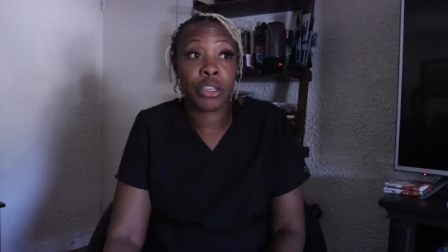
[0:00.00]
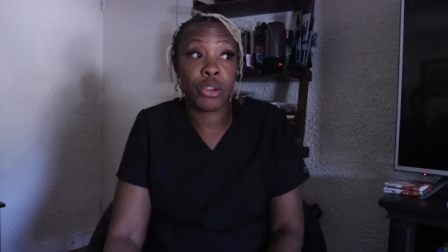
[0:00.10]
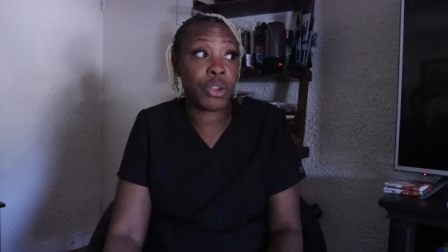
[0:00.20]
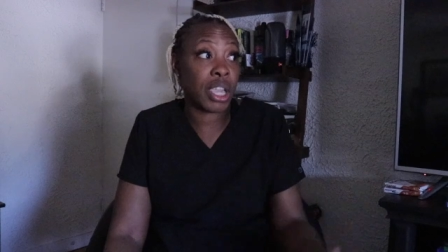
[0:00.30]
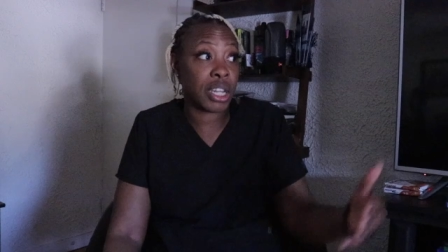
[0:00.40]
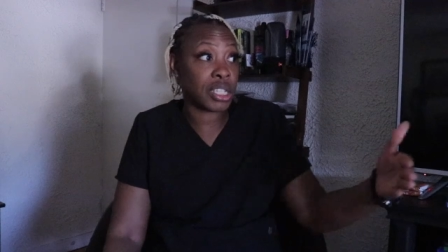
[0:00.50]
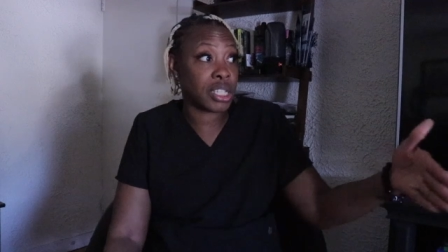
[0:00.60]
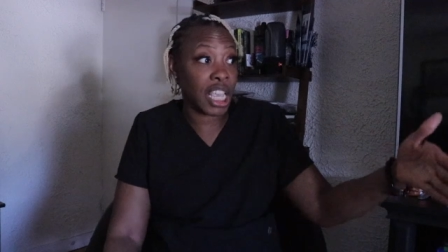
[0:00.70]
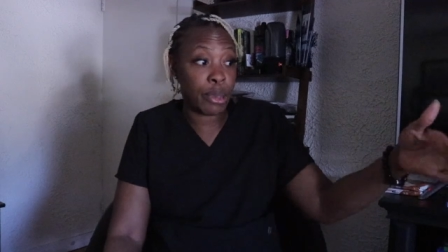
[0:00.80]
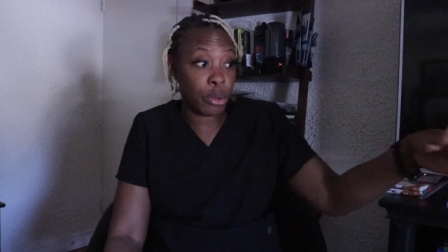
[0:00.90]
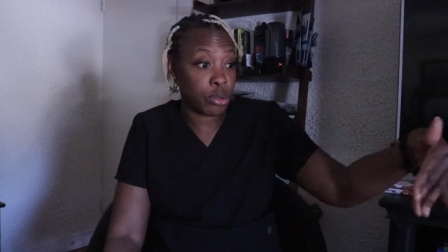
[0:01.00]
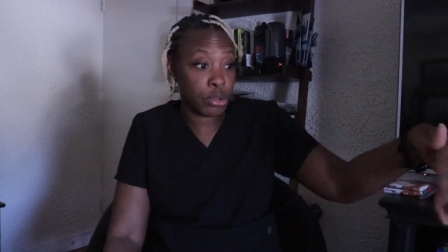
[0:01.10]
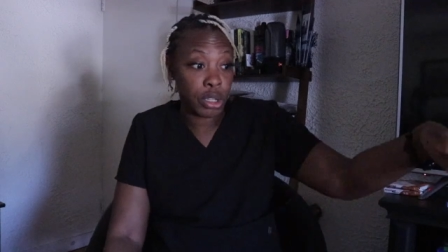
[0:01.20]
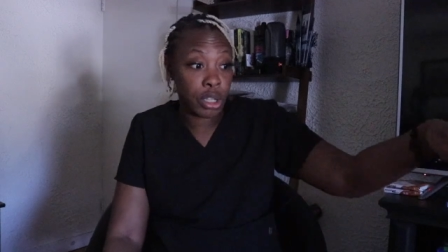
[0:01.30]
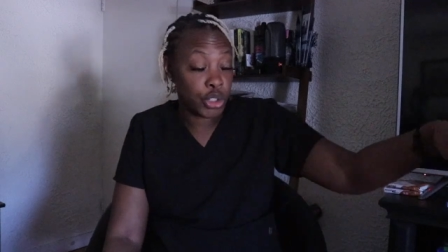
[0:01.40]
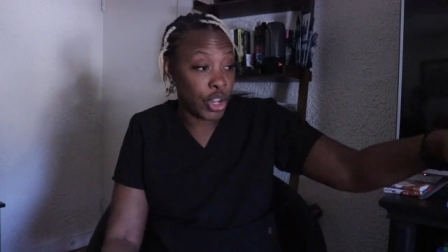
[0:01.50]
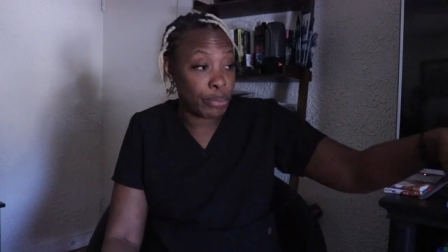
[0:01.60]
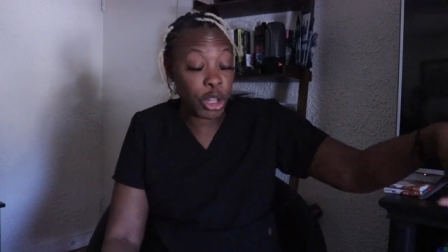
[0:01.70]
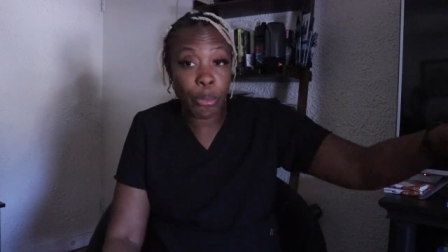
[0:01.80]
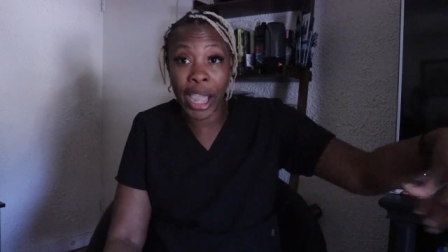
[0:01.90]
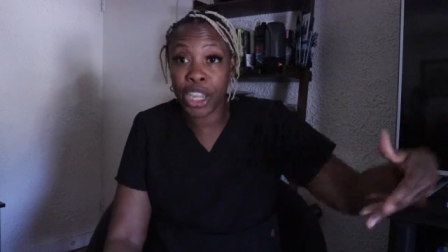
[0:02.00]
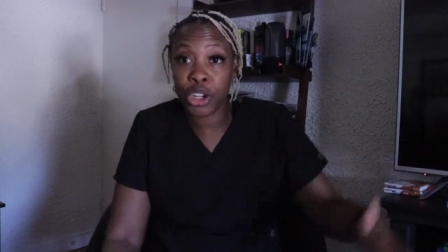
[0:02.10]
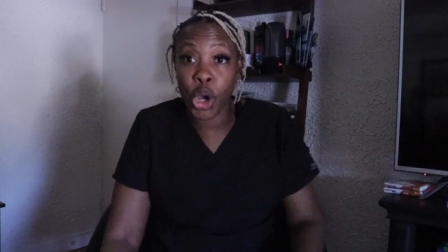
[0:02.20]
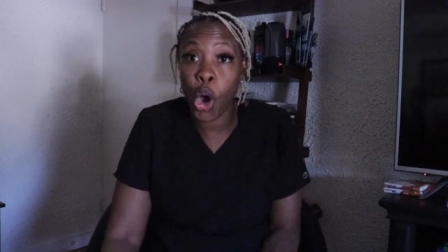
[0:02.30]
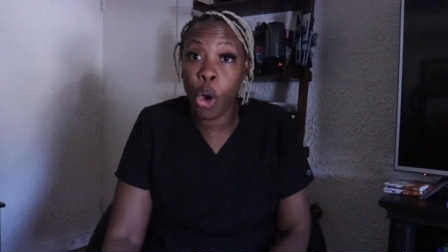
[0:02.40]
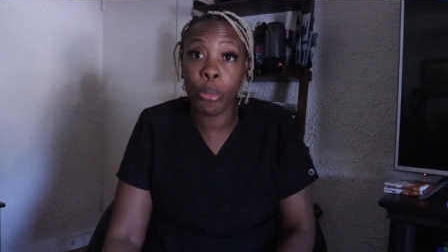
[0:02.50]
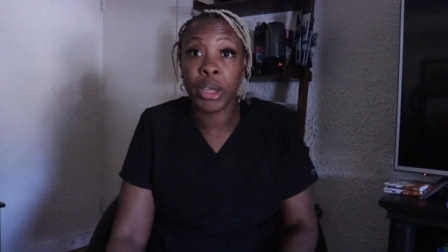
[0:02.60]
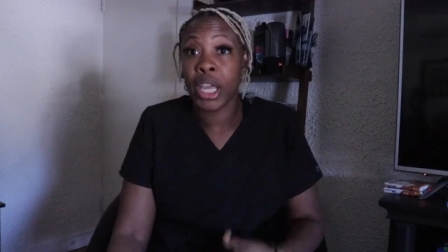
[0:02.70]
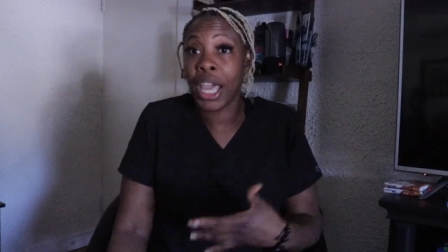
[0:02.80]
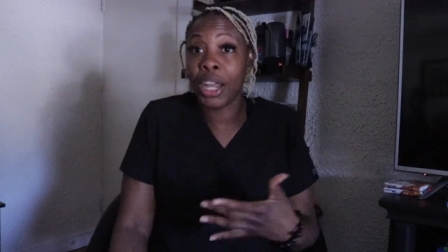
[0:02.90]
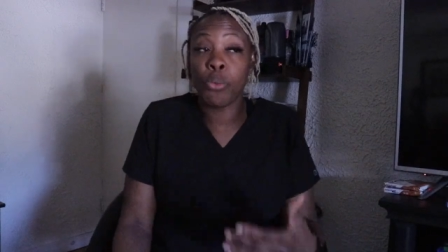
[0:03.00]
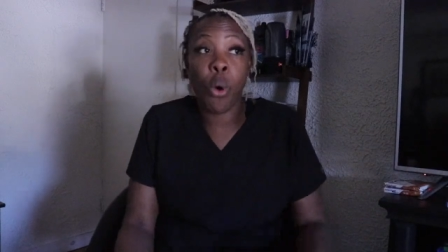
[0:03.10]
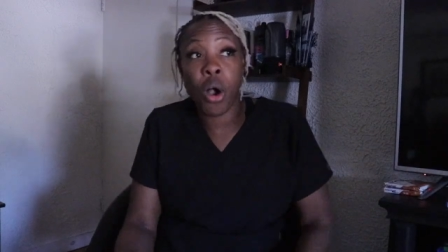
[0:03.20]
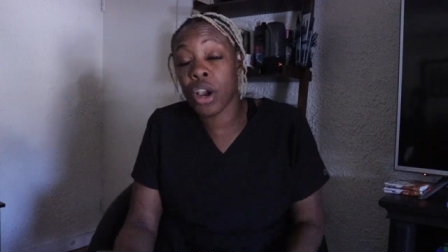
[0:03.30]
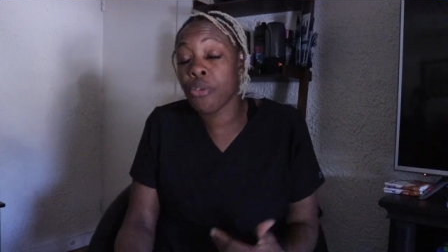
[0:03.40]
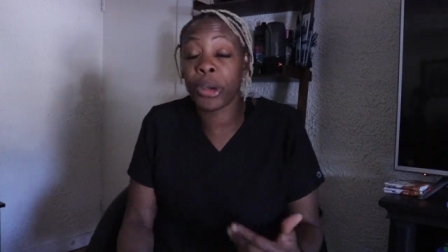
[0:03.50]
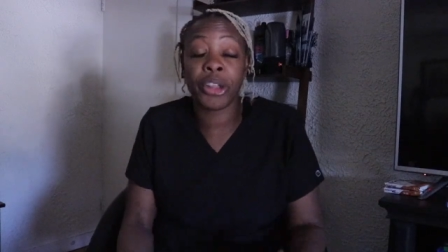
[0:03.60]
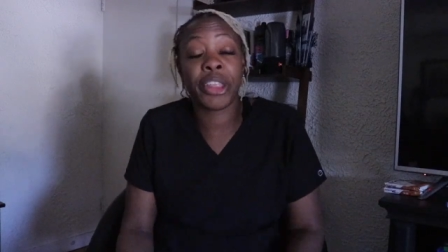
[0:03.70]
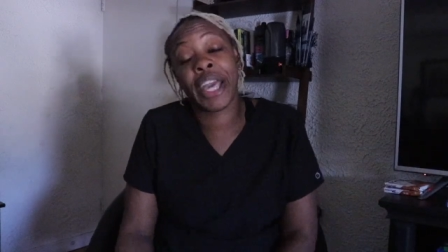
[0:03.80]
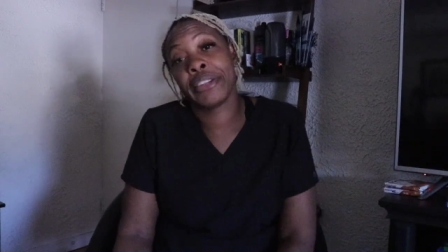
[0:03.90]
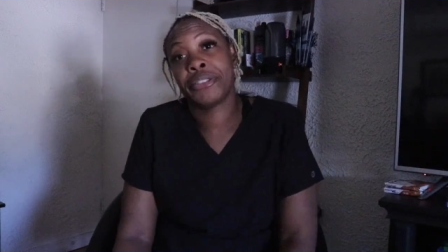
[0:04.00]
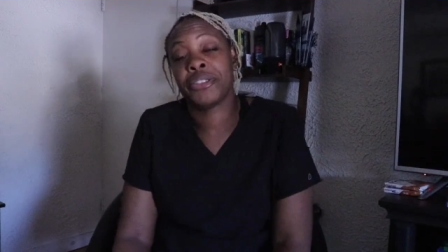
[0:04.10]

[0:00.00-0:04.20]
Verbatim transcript: You can get a stable treadmill or bike in your home and walk or run on that